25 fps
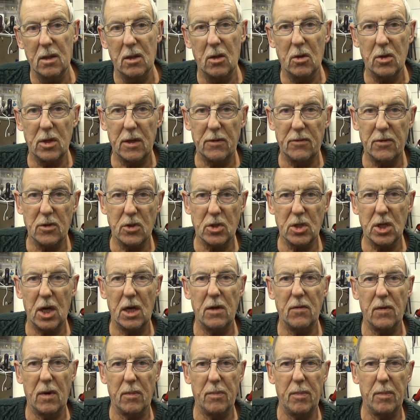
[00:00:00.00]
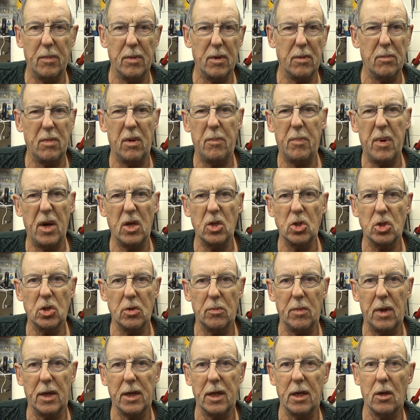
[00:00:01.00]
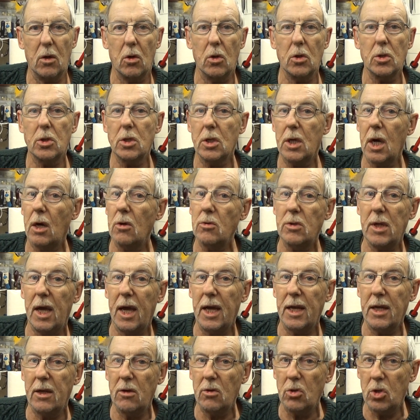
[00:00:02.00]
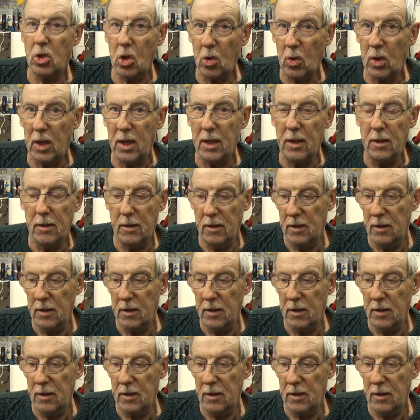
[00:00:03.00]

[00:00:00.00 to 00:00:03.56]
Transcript: I'd have to save up a bit of my pension money, like, to go down there and do it.